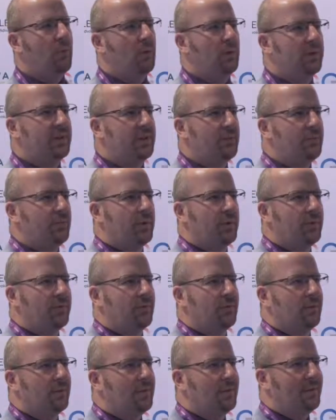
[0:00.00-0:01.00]
all
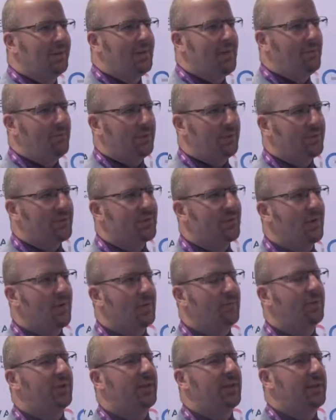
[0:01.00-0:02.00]
different levels
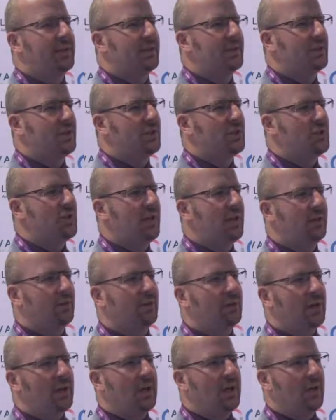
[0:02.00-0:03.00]
of the LNG chain.
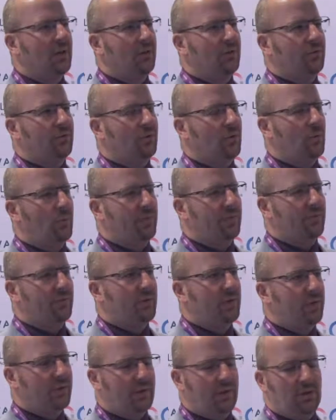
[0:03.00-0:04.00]
So it's
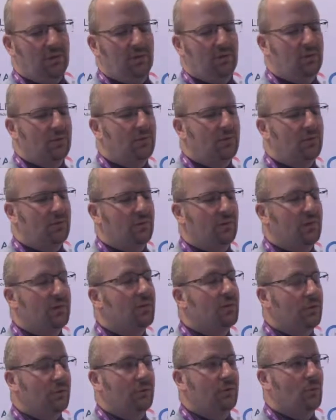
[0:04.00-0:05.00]
not, it,
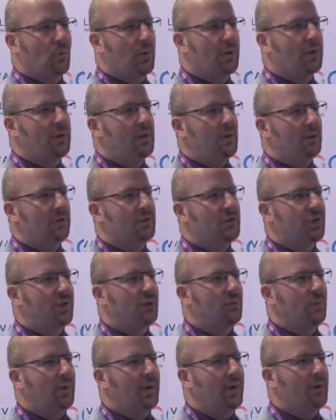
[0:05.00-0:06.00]
it's quite a long
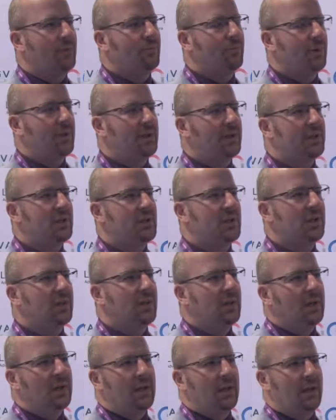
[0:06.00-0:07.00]
chain we have for LNG,
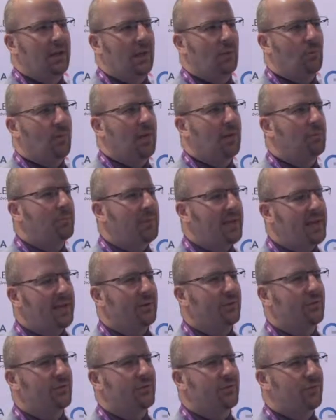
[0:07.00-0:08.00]
and we had
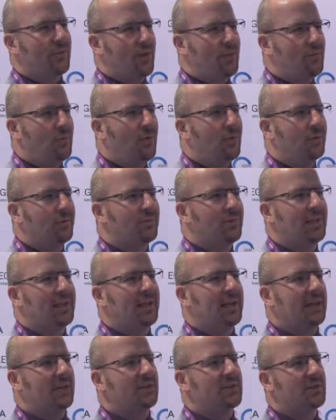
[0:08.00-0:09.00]
players of all of the
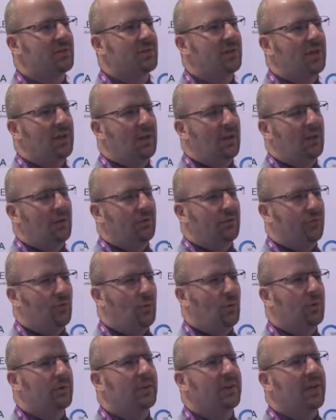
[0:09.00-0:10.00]
links.
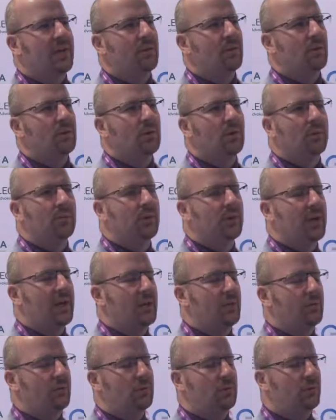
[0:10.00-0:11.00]
So all together you come
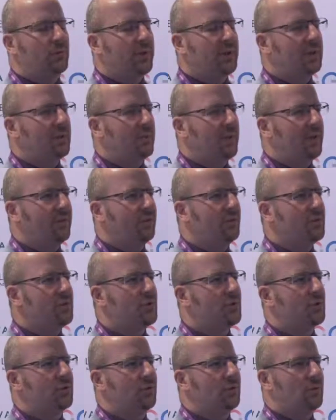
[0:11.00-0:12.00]
together, you bring the
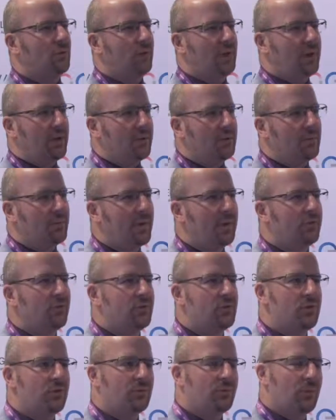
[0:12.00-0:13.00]
message, you hear the
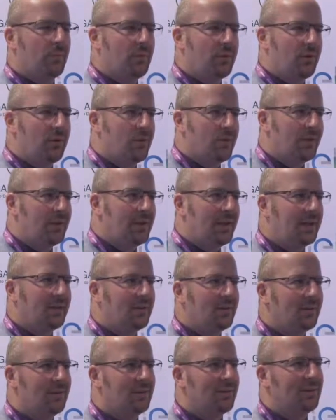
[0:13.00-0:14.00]
messages from the other
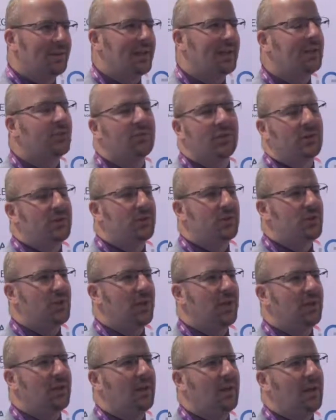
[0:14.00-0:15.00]
link, links in the
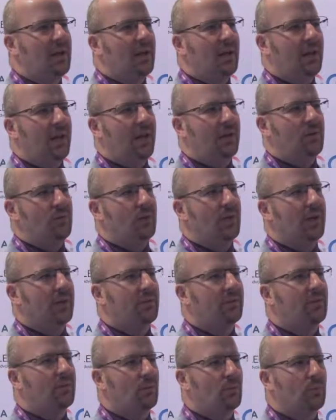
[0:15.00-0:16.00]
chain, and you
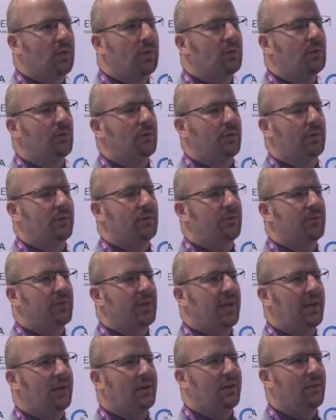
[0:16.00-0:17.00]
get a real good
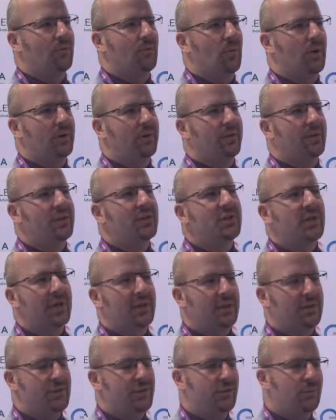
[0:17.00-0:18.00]
understanding of what are the
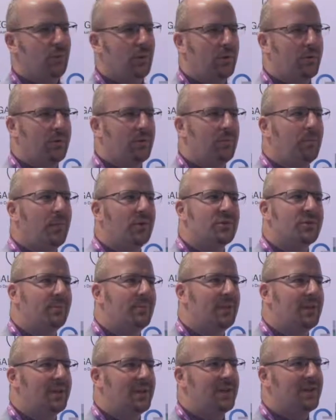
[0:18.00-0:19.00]
challenges, what are the
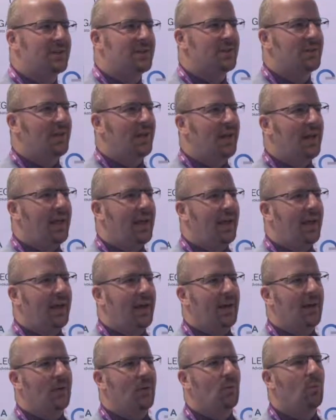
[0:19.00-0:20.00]
possibilities,
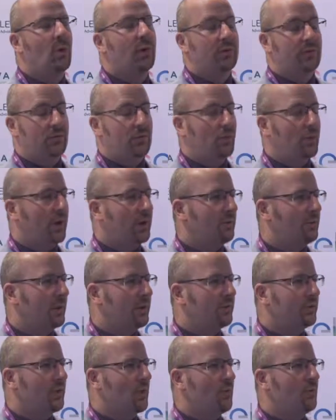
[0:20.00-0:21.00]
uh, what's the right
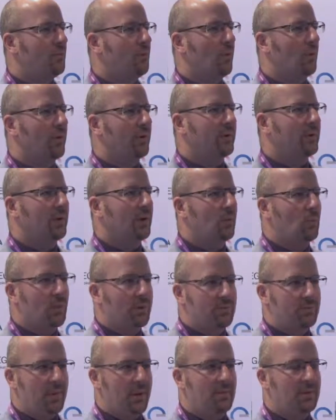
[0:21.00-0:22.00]
way to go forward, and
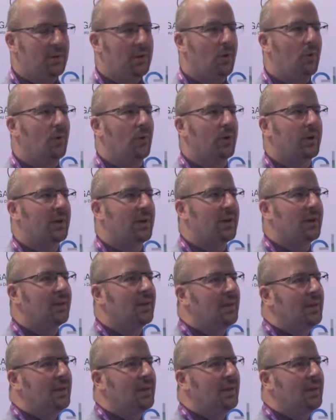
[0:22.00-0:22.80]
what's maybe not working